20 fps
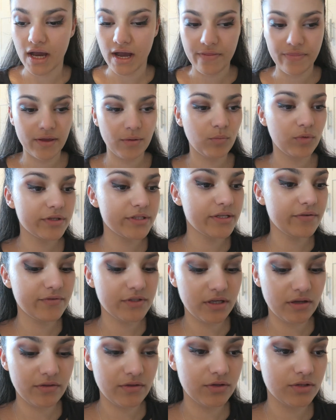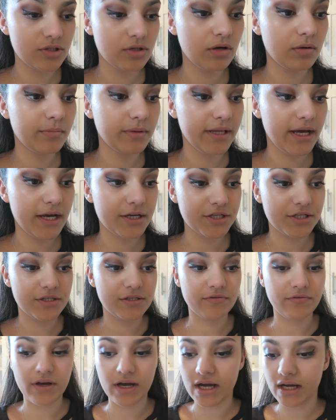And then once I've done the top
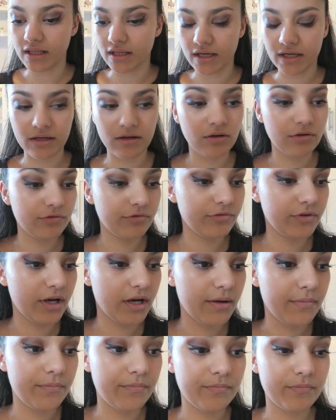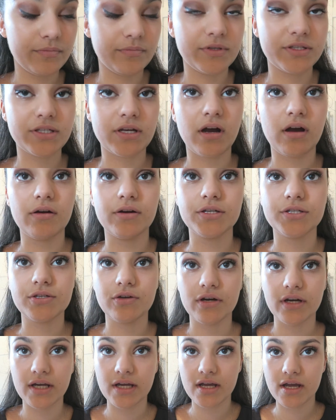lashes of mascara,
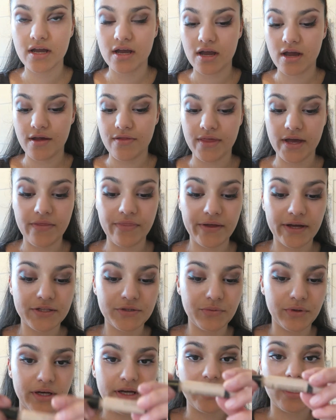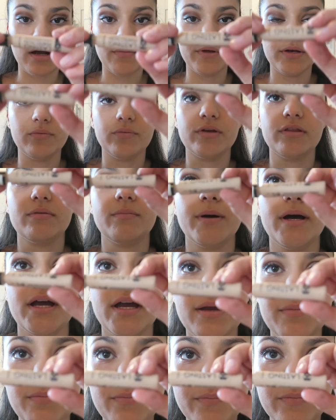sorry, then that's when I come in with
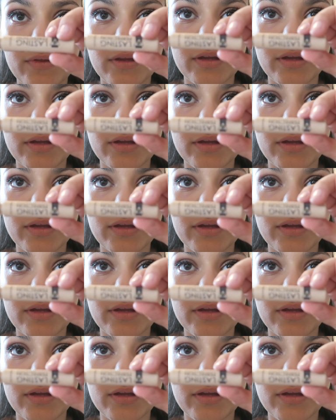my